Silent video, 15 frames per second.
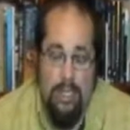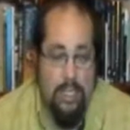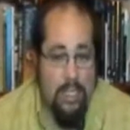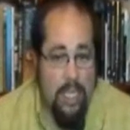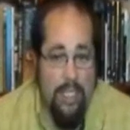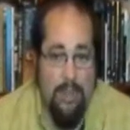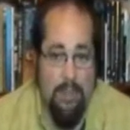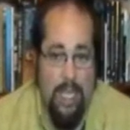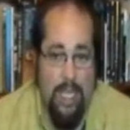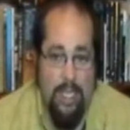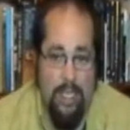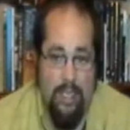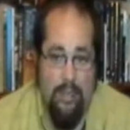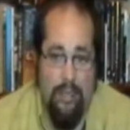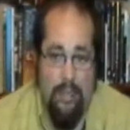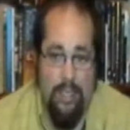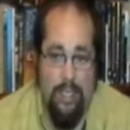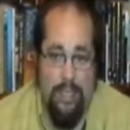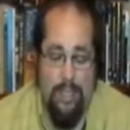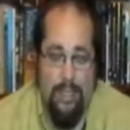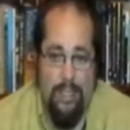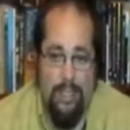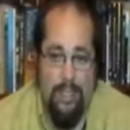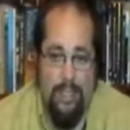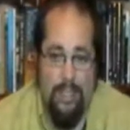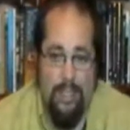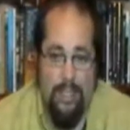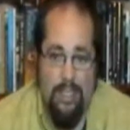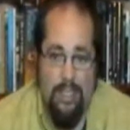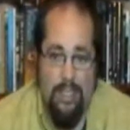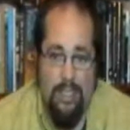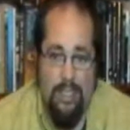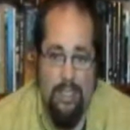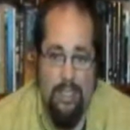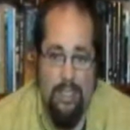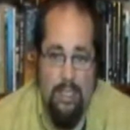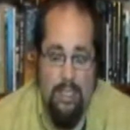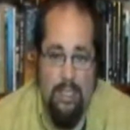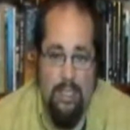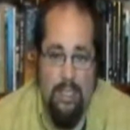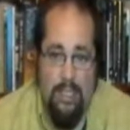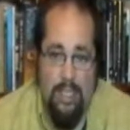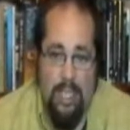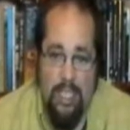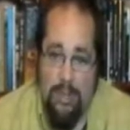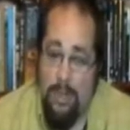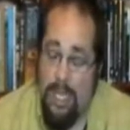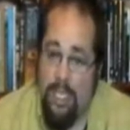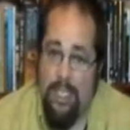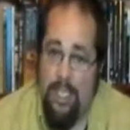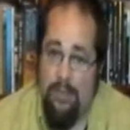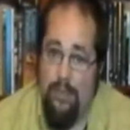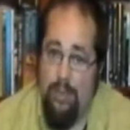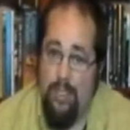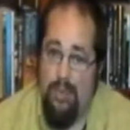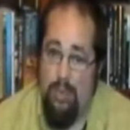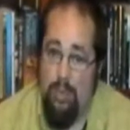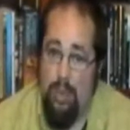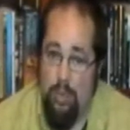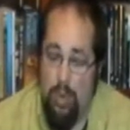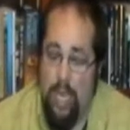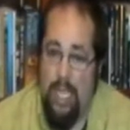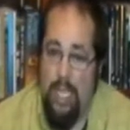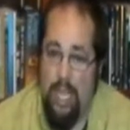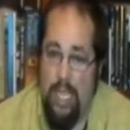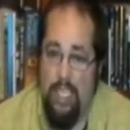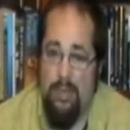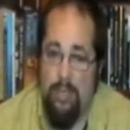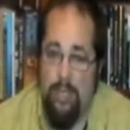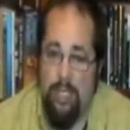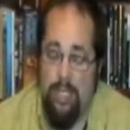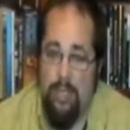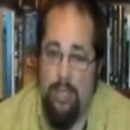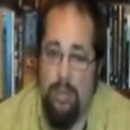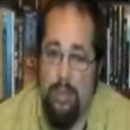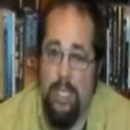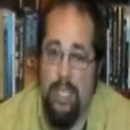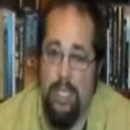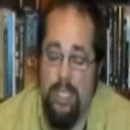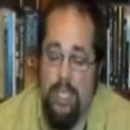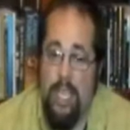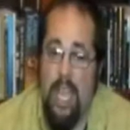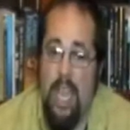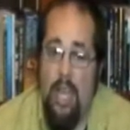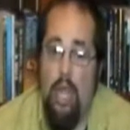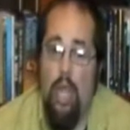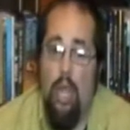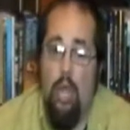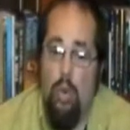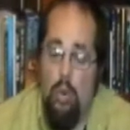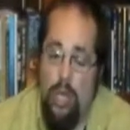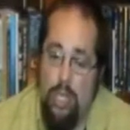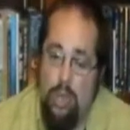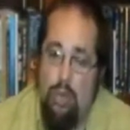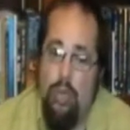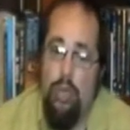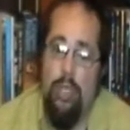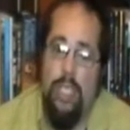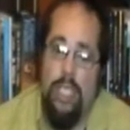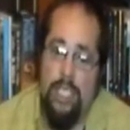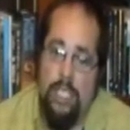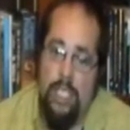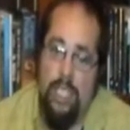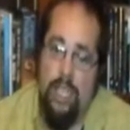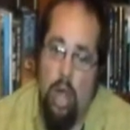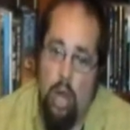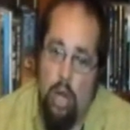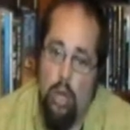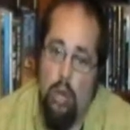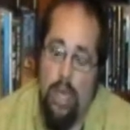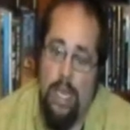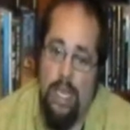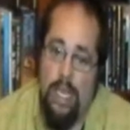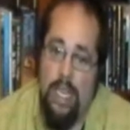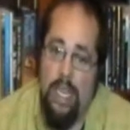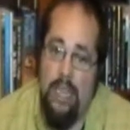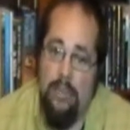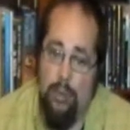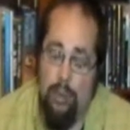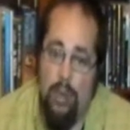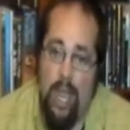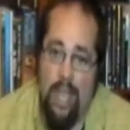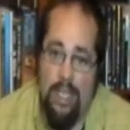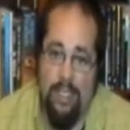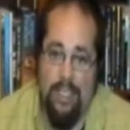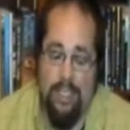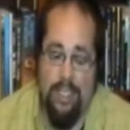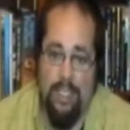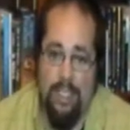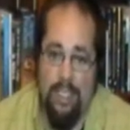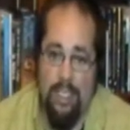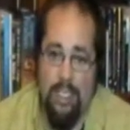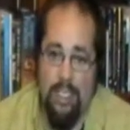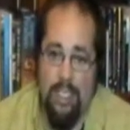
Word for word: It does make a difference. It does make a difference when we recognize we're sinners because then we truly see our great need of grace.